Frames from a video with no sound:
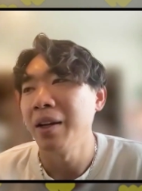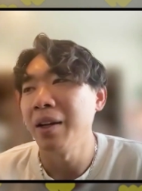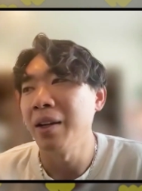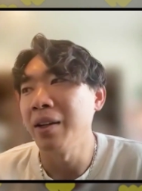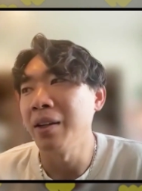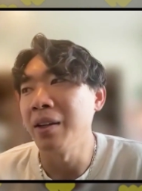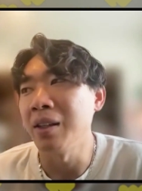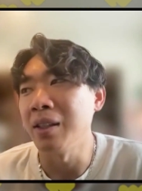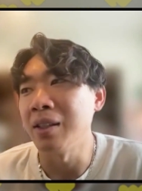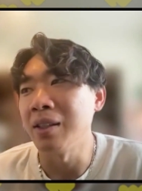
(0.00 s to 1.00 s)
it
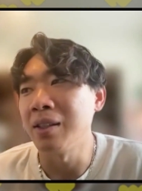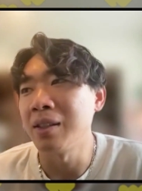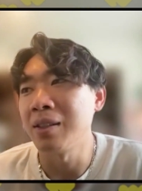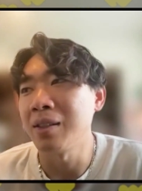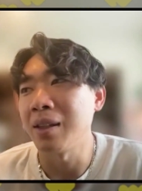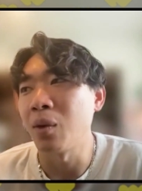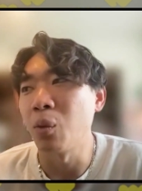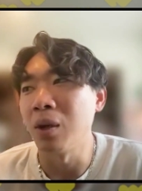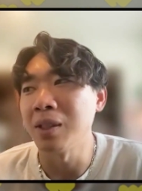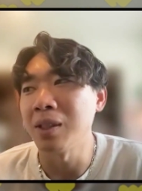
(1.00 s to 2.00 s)
is like a
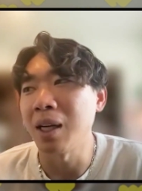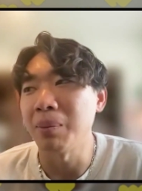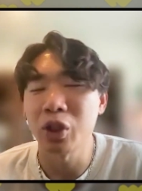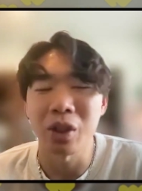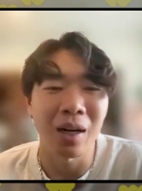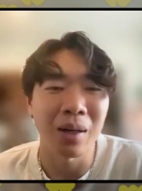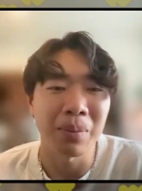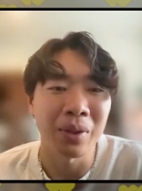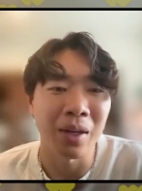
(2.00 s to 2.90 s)
one-stop shop.